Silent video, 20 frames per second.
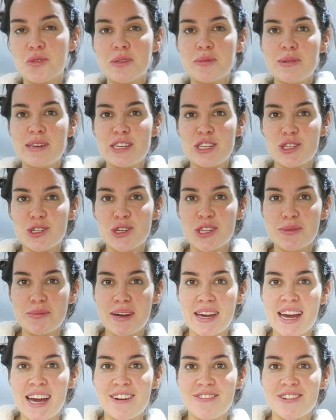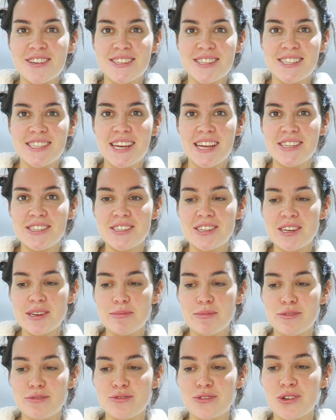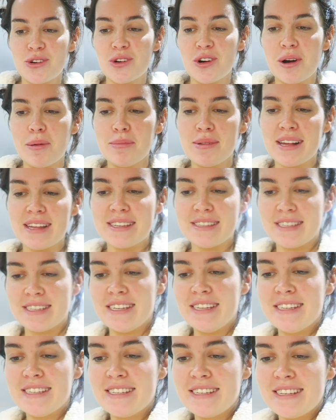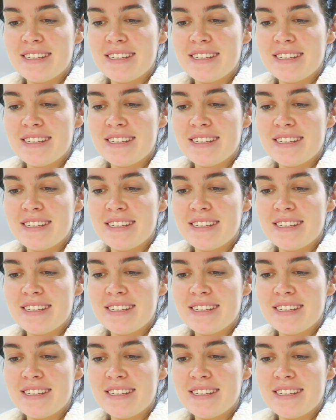wanna make sure that my carrots are tender before I blend it.